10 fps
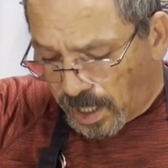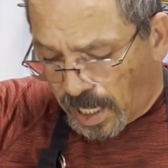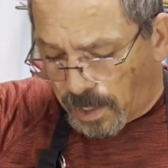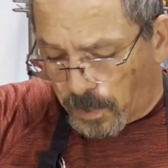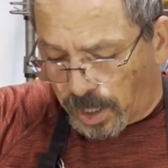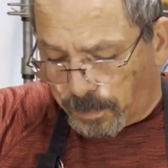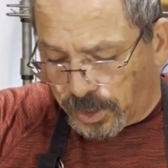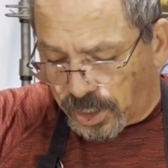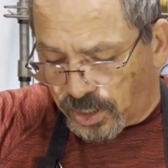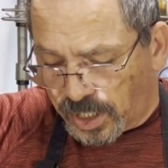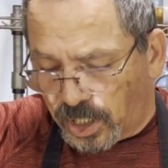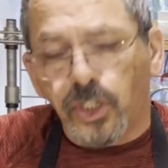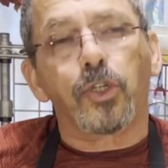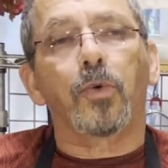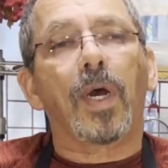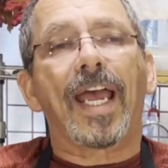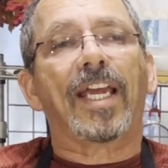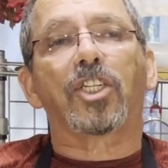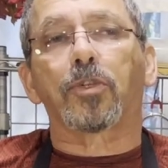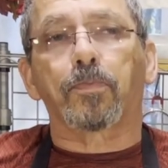And then we're going to put this into a
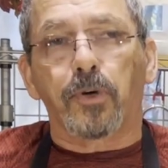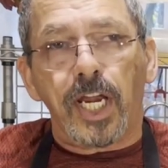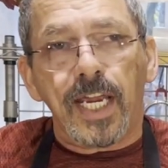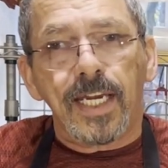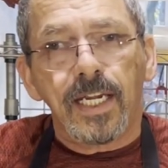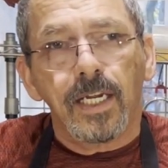sprayed.